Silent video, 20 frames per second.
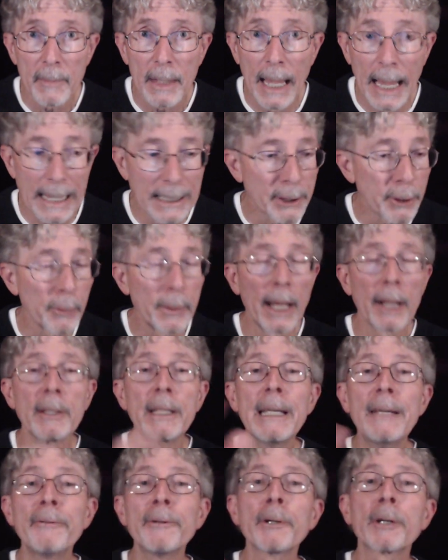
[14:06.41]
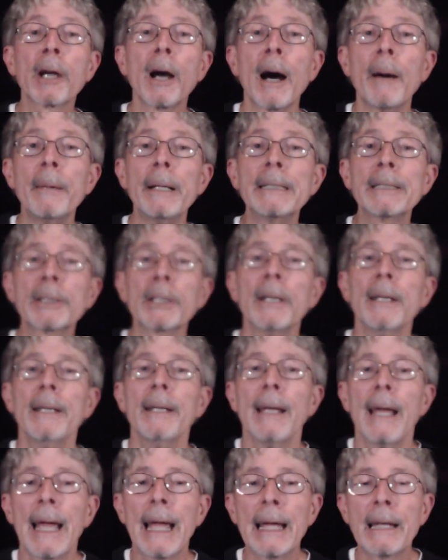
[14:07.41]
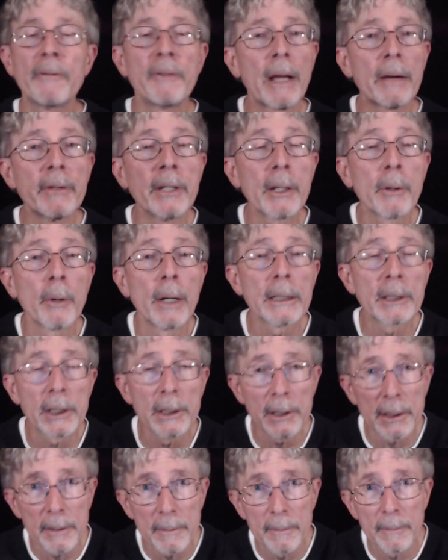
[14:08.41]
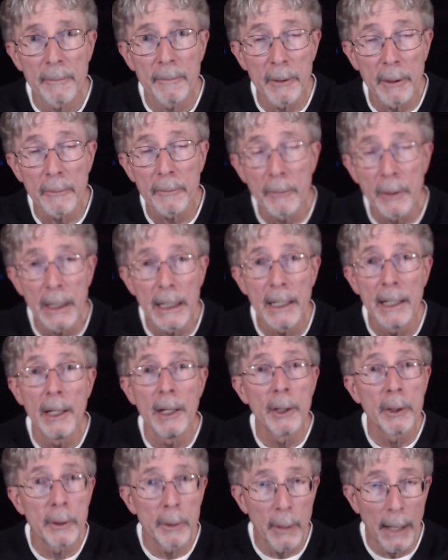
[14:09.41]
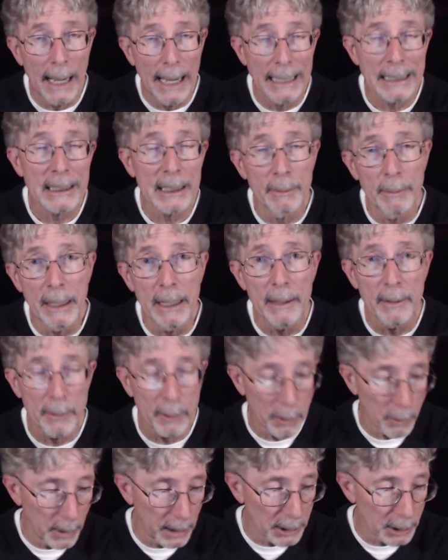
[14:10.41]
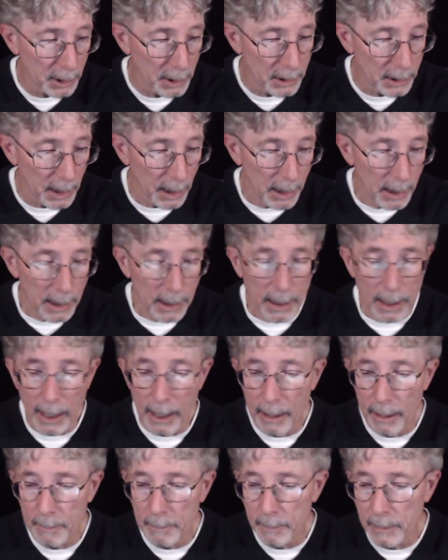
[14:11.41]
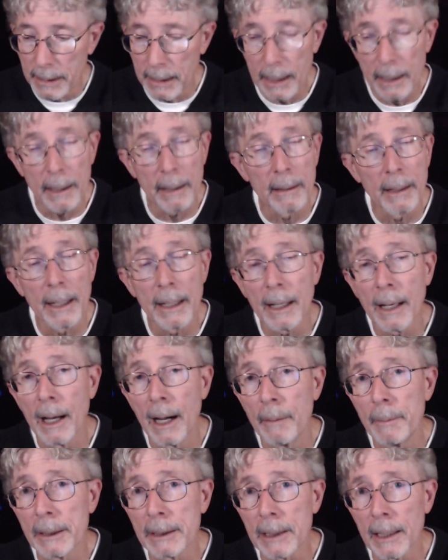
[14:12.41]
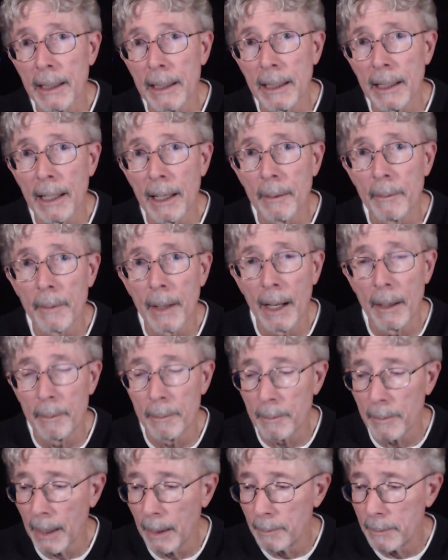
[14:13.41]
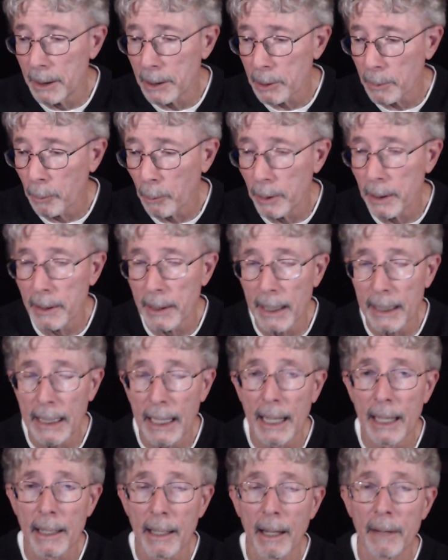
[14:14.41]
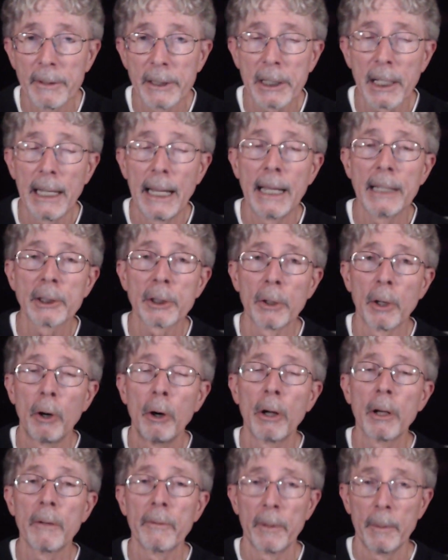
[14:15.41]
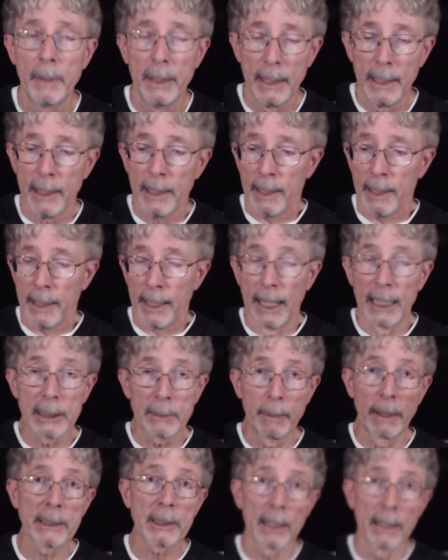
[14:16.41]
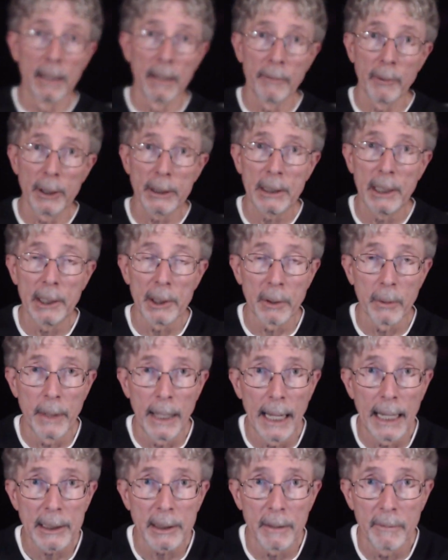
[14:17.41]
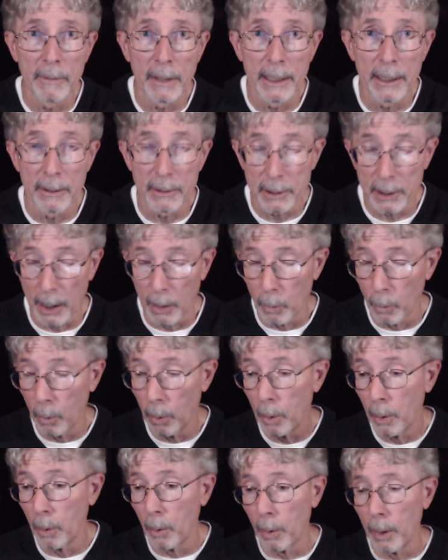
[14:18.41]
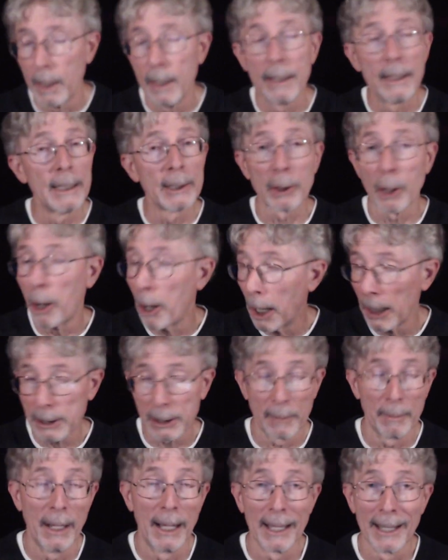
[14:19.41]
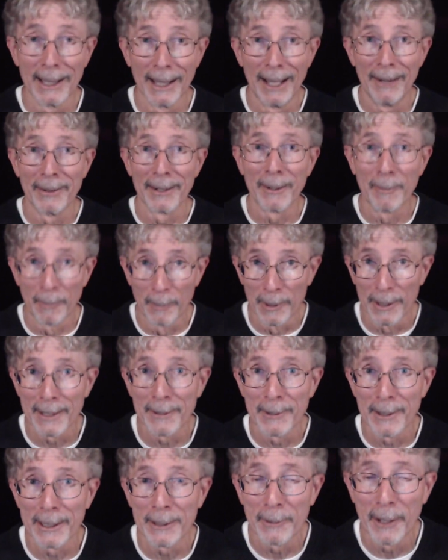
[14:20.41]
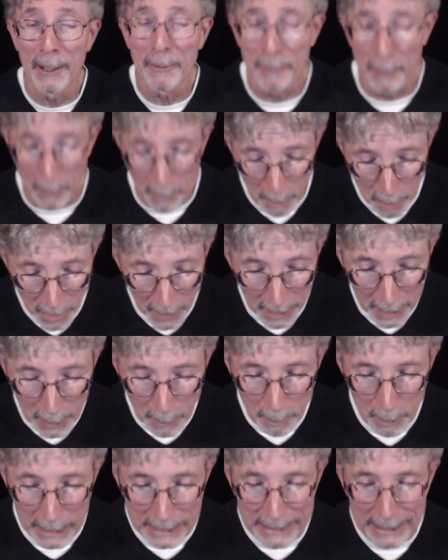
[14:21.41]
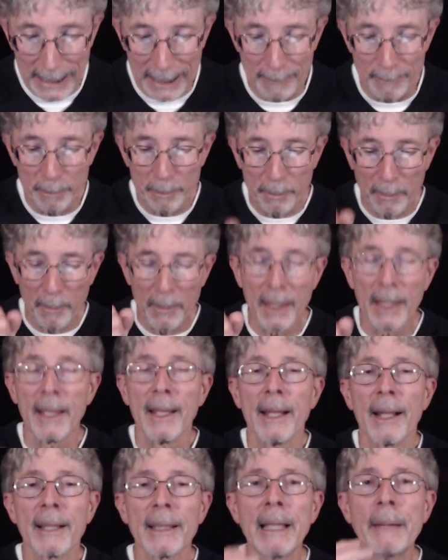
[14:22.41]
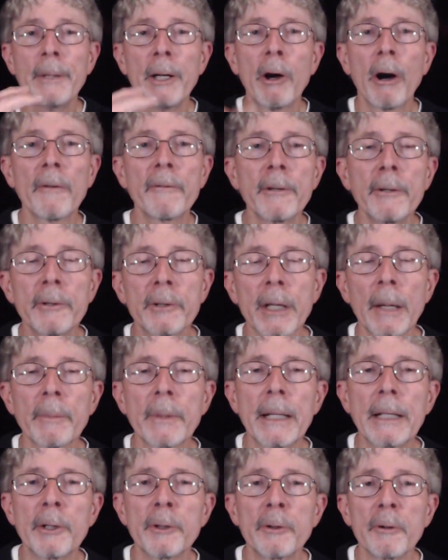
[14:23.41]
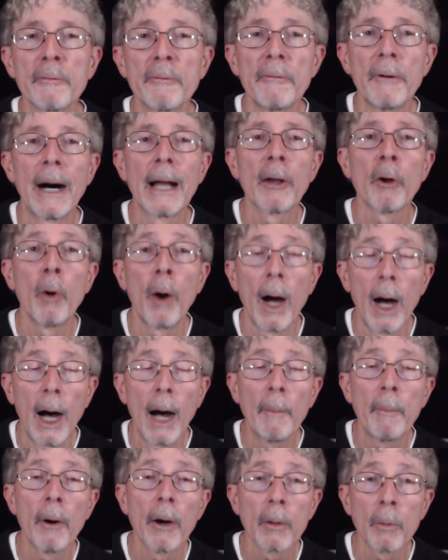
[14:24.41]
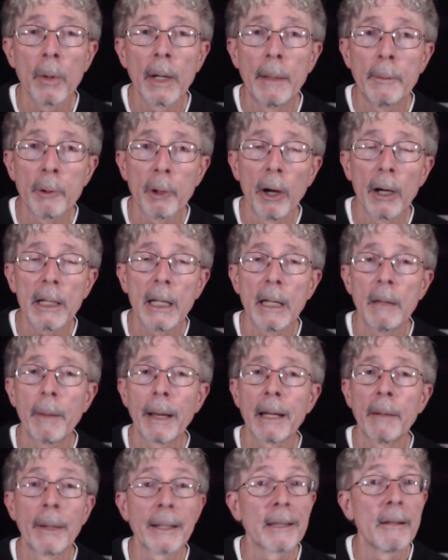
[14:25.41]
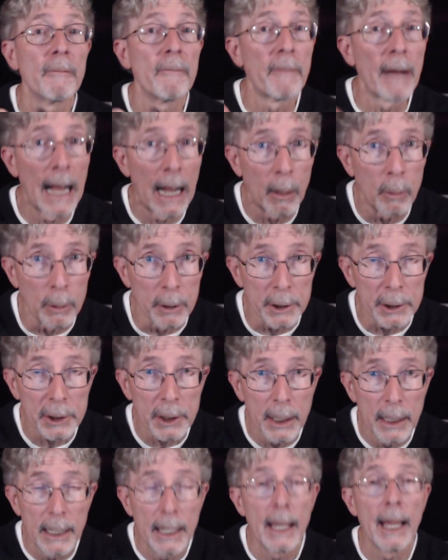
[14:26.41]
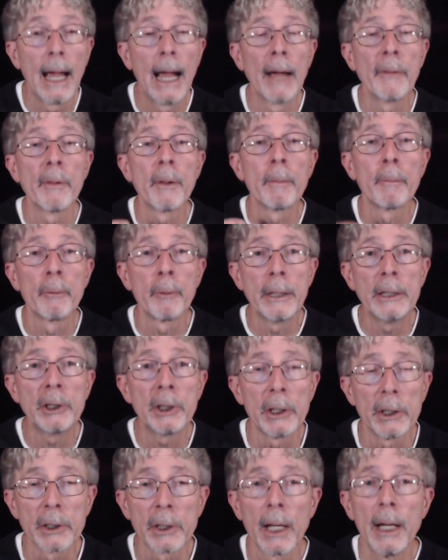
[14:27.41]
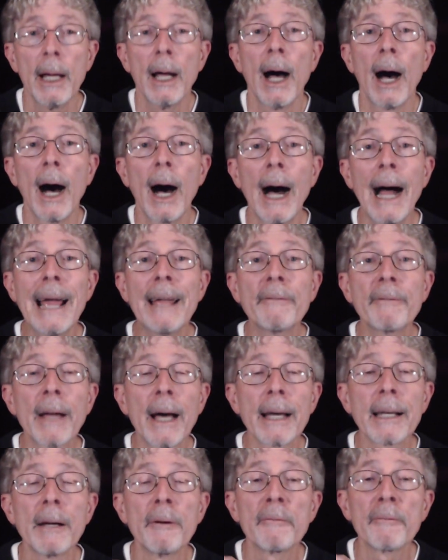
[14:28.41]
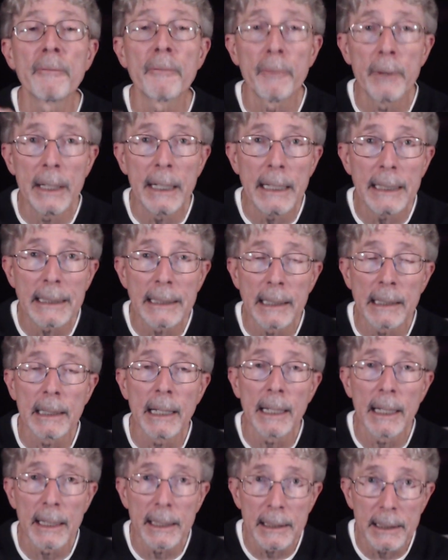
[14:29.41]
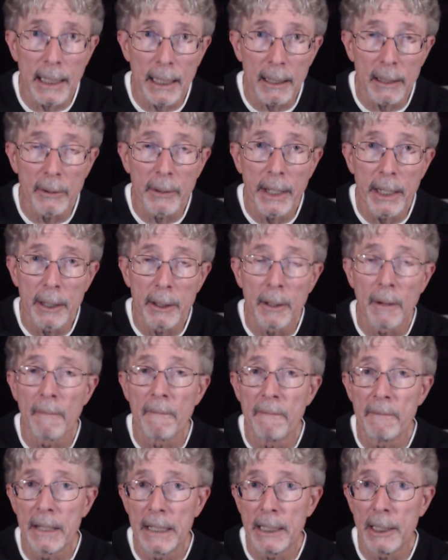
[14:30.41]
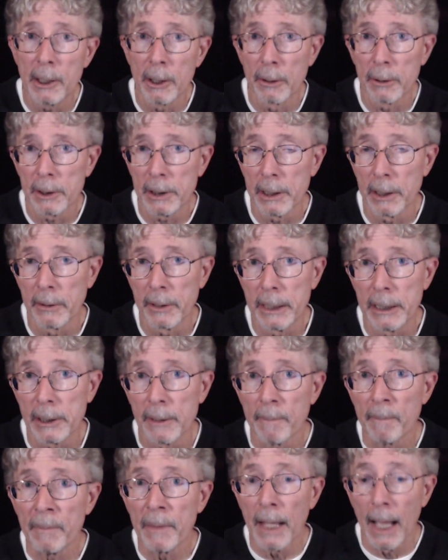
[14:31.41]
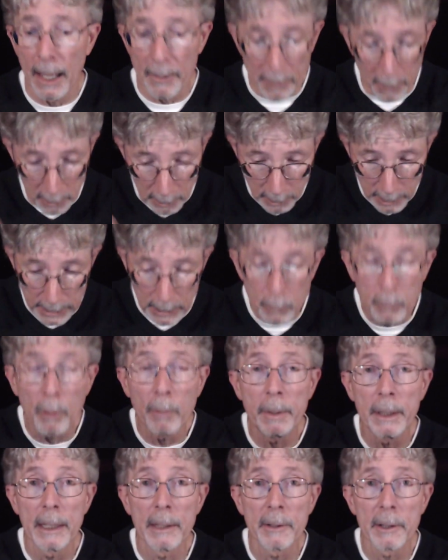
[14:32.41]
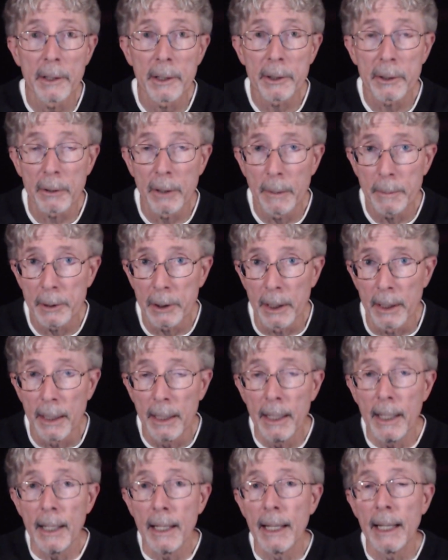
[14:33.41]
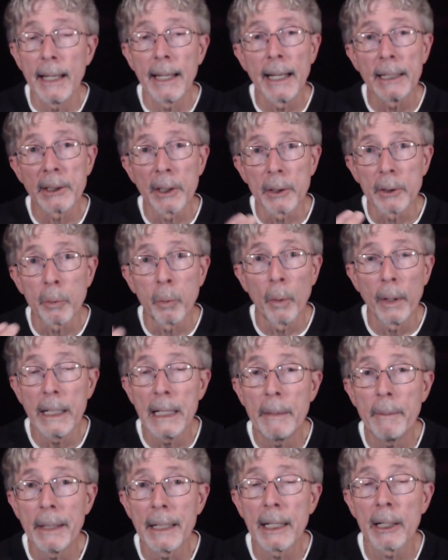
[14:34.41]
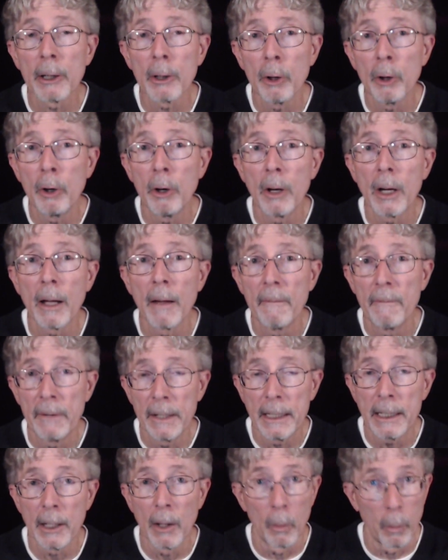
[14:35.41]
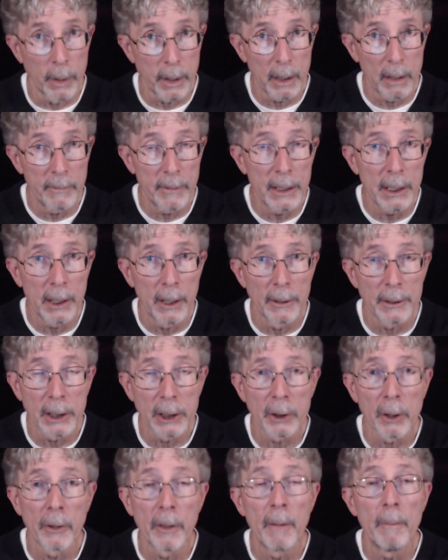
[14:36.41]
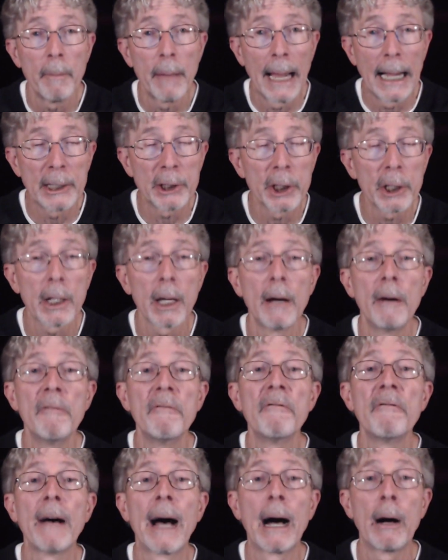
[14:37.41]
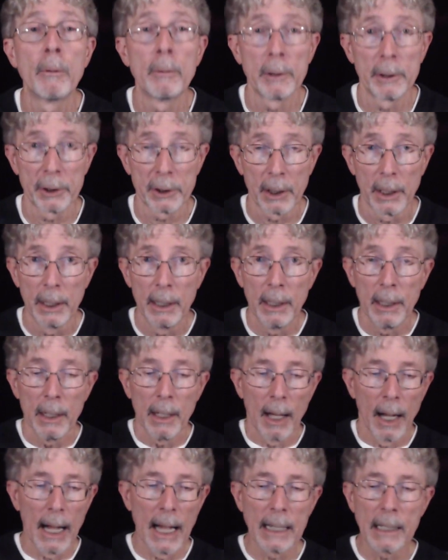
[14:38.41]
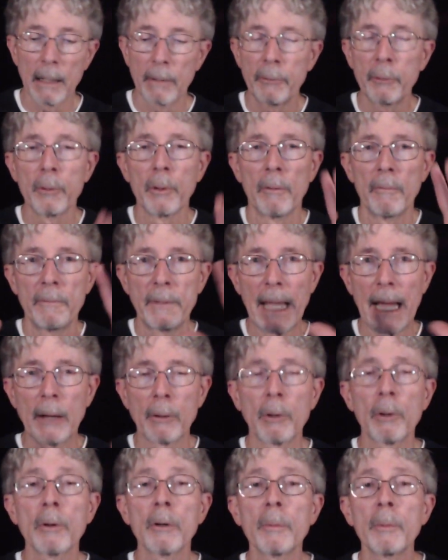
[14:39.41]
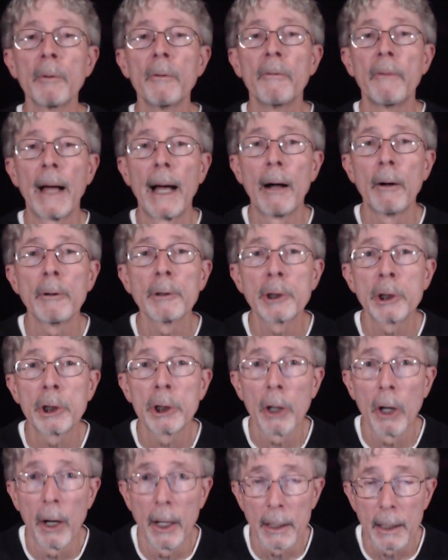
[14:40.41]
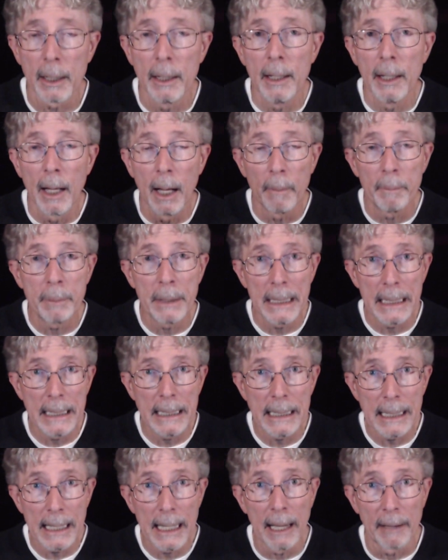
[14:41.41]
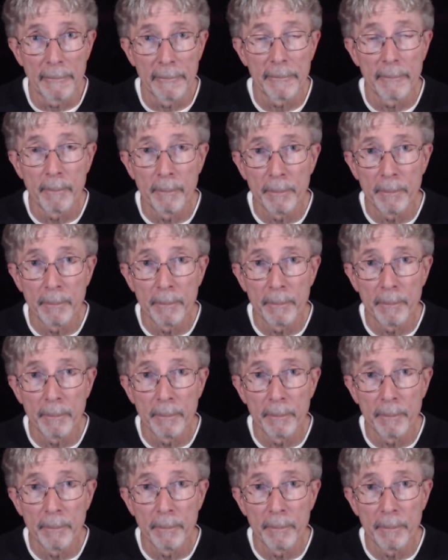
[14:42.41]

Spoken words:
And so now leave your comments. And if you have any questions, feel free to ask me the questions. I've been getting a lot of comments lately. I'm disappointed that I can't obviously answer all of them, especially in the voice teacher reaction videos. Like, whoa, it's awesome. I love it. I'm really, really grateful. But let me offer you something to follow up on what I'm talking about the vowels and the bridges. I've got a free singing accelerator video series. The link will be in the description. It has a 20-minute long video. One of the videos is on the magic of vowels. I give you a downloadable vowel chart, a PDF,